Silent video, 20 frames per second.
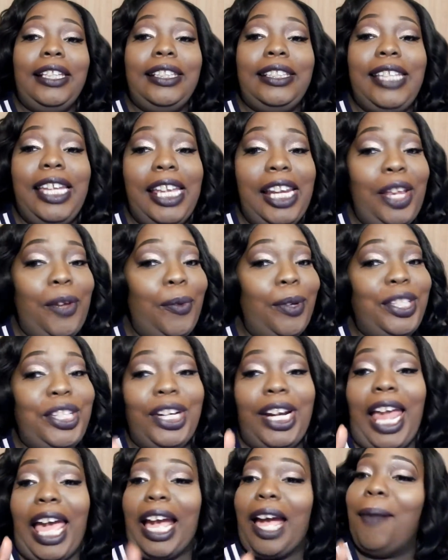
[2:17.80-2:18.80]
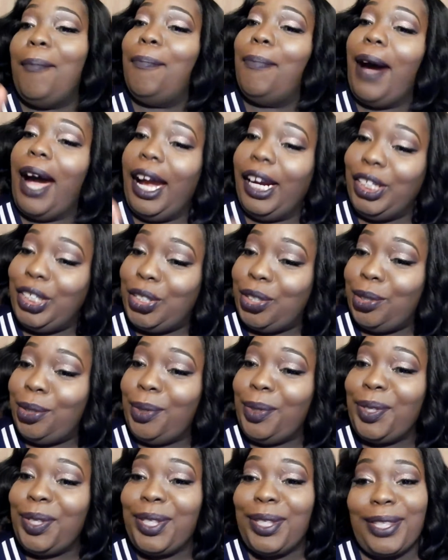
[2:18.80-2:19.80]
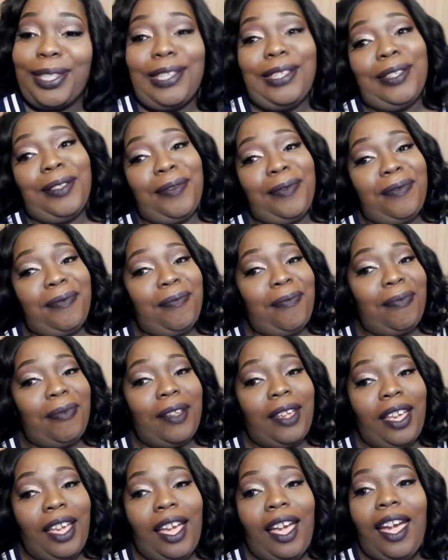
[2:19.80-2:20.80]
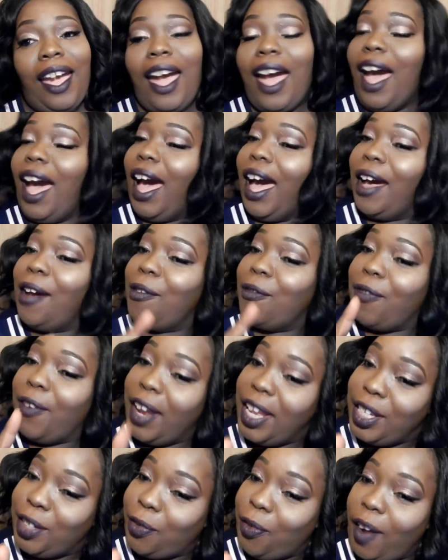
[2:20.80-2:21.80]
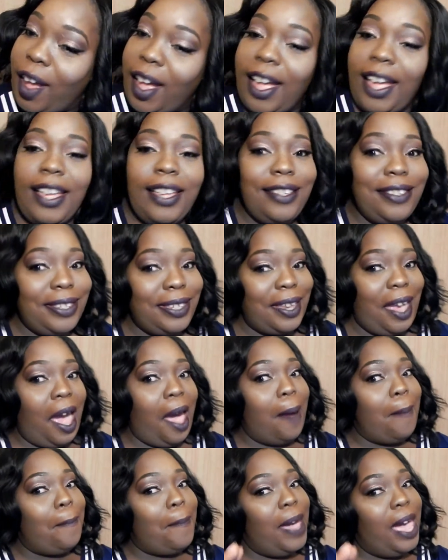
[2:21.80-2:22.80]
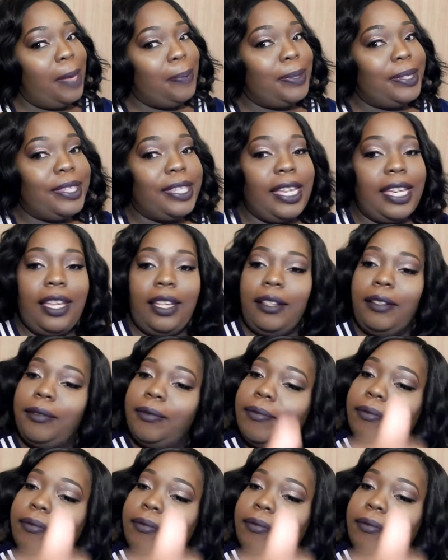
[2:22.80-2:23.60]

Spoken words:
dealing with you like a bug juice, French fries and Pepsi,